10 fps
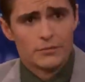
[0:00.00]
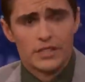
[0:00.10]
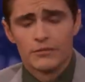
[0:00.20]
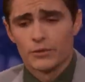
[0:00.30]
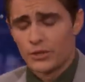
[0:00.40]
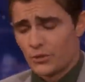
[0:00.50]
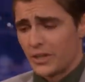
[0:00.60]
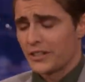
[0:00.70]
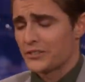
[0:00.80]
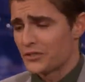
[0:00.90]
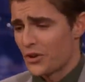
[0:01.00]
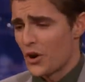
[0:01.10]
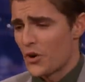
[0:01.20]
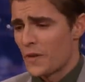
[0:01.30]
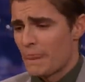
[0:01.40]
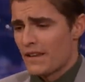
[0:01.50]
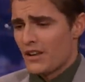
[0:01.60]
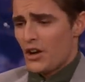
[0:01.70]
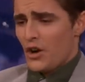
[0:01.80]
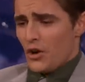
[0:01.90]
for me real quick. So
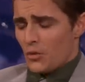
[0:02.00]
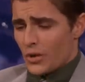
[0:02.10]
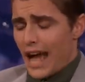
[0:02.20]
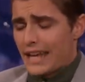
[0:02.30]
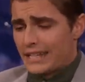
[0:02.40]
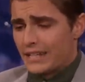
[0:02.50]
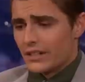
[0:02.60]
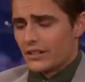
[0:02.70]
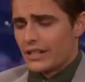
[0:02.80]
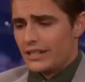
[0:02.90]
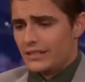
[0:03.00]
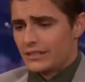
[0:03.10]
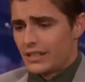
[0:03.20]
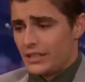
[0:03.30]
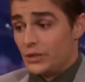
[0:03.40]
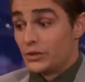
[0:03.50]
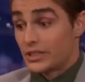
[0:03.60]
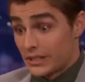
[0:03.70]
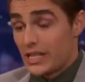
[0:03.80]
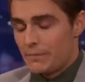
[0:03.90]
what I hear is, can you
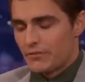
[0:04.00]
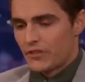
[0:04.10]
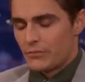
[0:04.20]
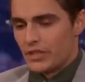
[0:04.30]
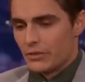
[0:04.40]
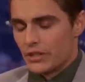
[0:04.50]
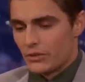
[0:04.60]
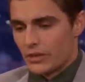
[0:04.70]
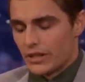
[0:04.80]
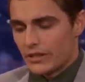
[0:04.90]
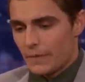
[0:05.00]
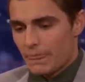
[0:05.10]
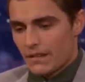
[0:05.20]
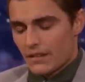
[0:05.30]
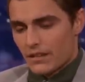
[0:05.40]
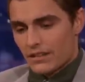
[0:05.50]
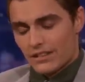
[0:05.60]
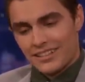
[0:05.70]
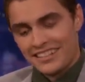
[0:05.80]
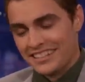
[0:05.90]
sleep for me real quick? So
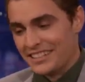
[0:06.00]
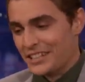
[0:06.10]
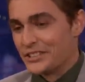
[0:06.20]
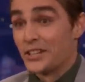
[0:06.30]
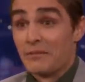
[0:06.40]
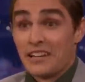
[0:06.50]
I'm